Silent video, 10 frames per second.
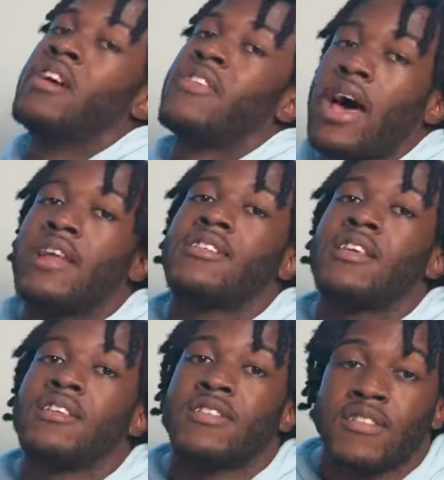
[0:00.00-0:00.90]
That is a
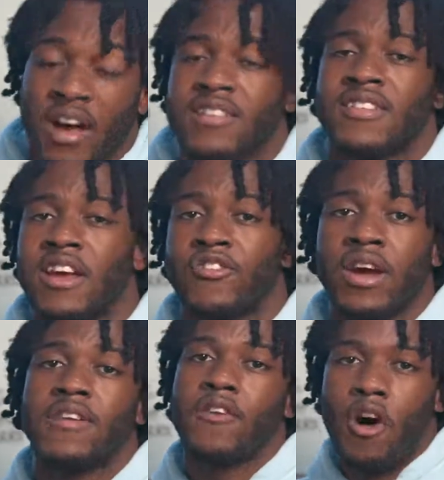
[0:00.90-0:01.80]
disgusting rate
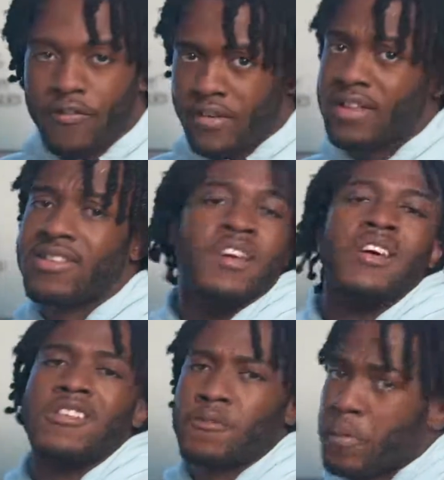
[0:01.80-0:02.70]
of offense,
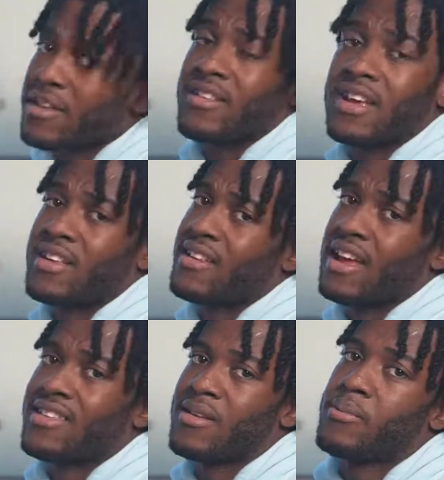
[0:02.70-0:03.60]
especially in
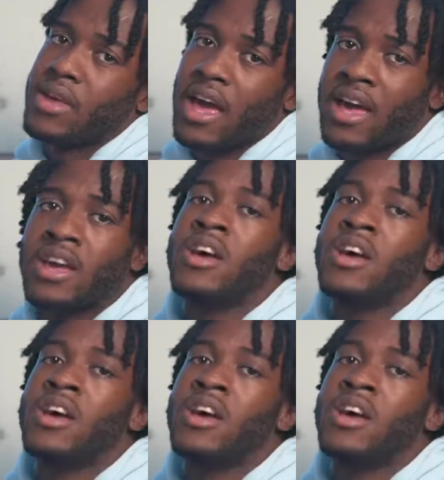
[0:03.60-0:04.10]
today's NBA.